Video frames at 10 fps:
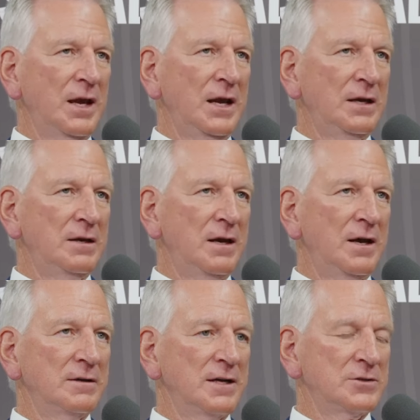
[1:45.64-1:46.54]
and
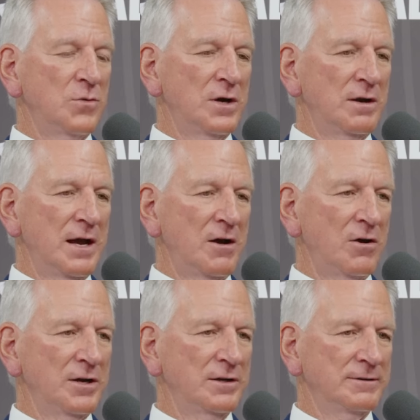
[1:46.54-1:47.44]
I said, "Well, how
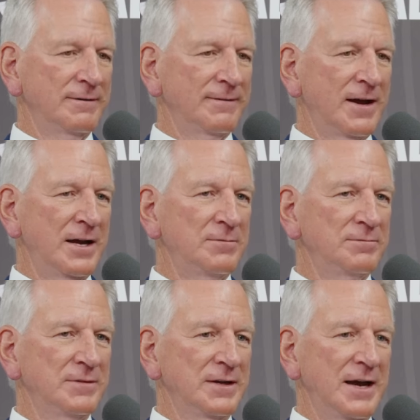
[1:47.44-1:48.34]
are you?" I
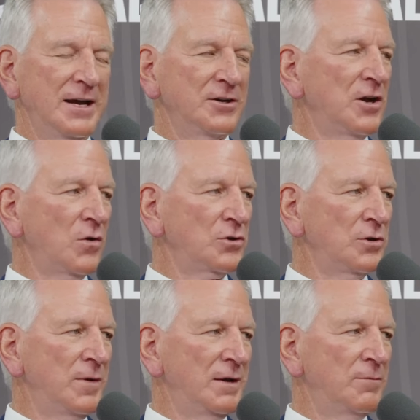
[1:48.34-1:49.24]
hadn't talked
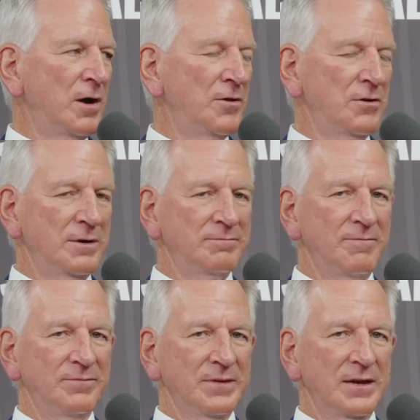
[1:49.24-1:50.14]
to him. I hadn't bothered him.
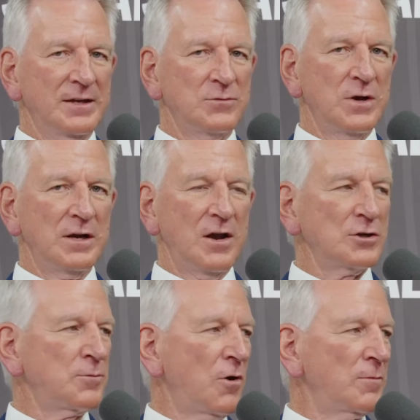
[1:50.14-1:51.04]
I said, "Well, I
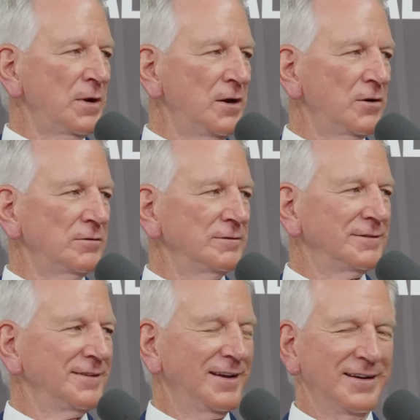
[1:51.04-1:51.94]
lost part of my ear."
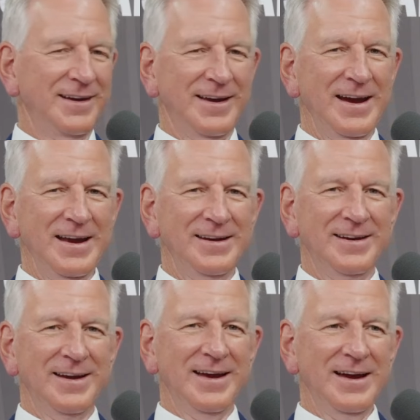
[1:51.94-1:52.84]

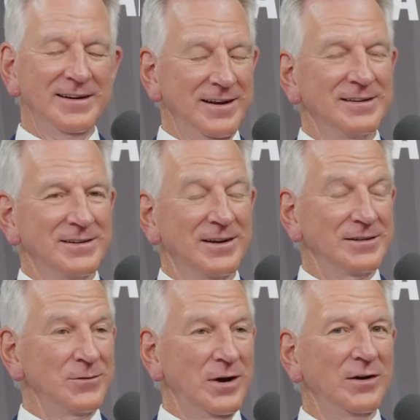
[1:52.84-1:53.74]
And
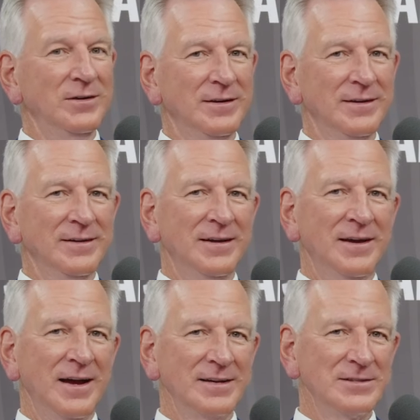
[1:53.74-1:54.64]

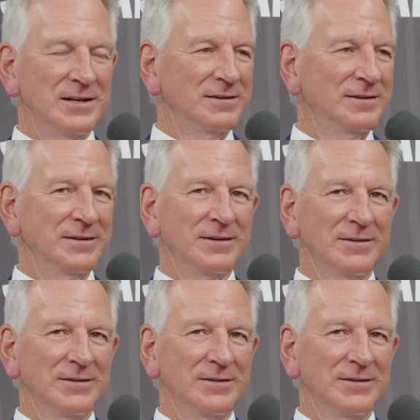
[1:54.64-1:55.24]
I said,